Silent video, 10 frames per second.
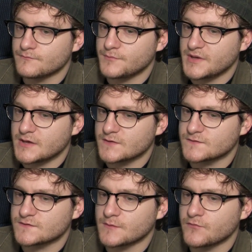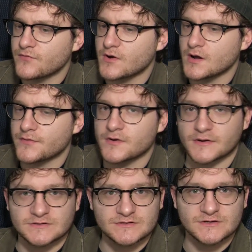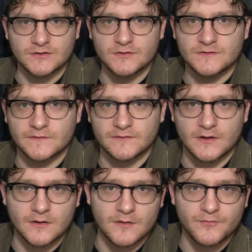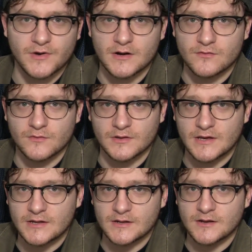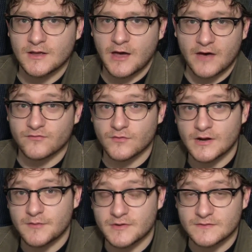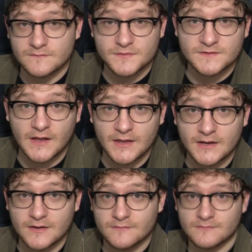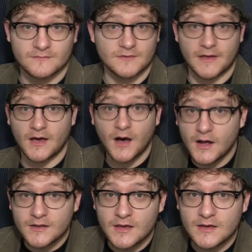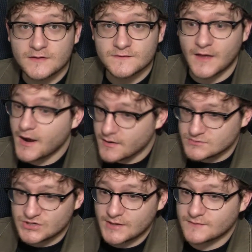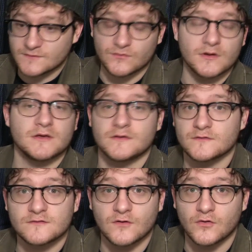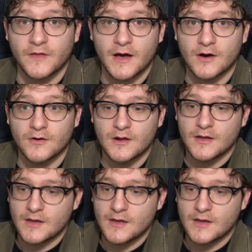because some of their other exclusives that aren't Predator related have already been selling like hotcakes. The Iron Giant's already sold out,